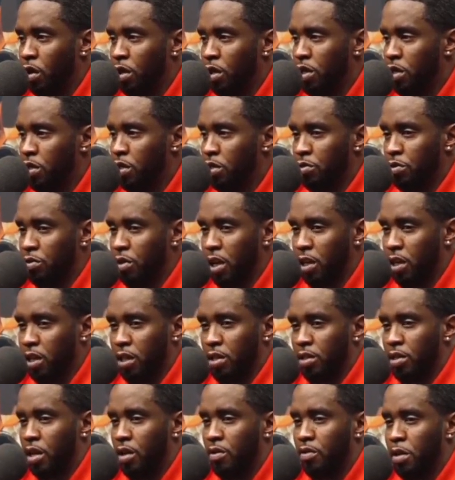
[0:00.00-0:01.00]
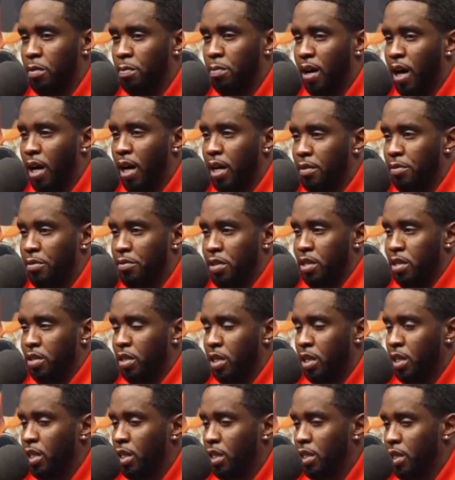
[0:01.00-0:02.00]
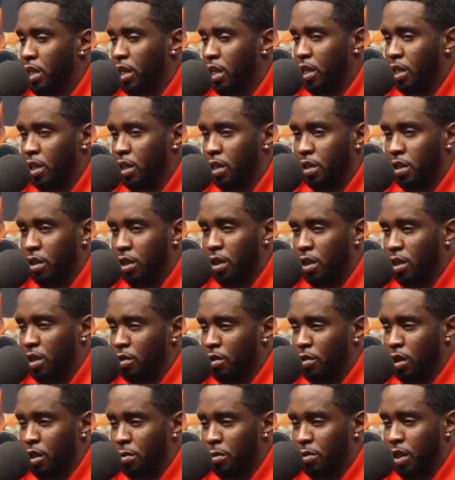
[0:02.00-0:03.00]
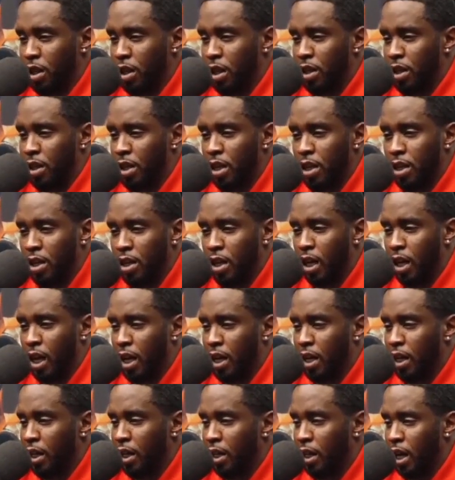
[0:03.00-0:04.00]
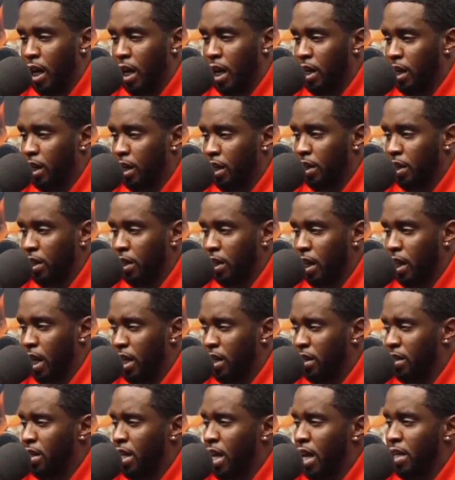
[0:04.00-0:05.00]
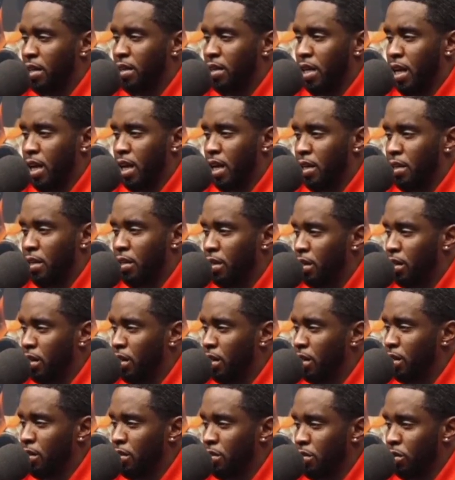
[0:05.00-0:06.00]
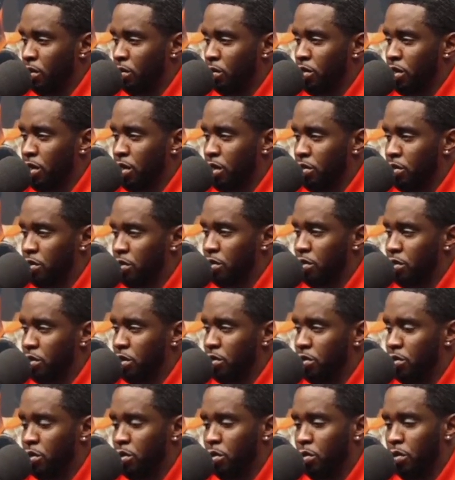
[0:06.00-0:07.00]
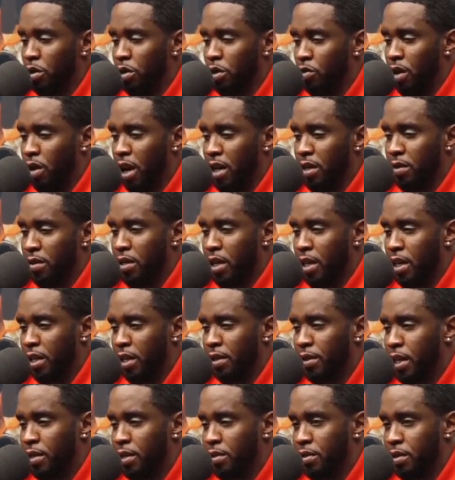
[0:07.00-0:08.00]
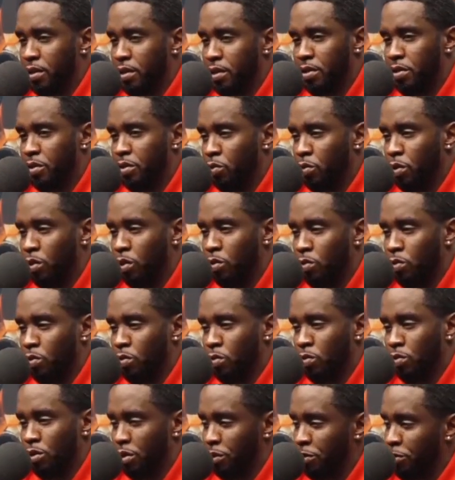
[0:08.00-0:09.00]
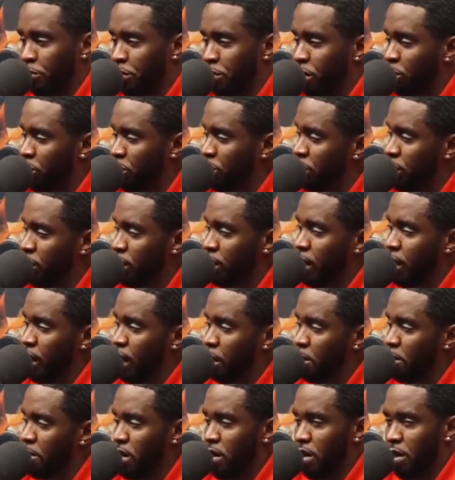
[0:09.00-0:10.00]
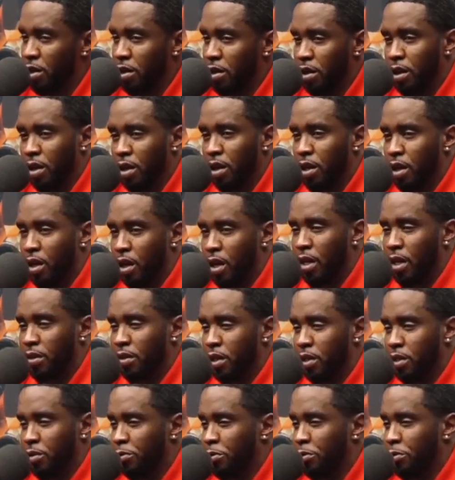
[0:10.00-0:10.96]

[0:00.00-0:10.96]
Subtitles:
of these records, everybody, if there's anything, you know what I'm saying, like that, you know, just doing the right thing, that's just with the frequency that I'm in. And I think the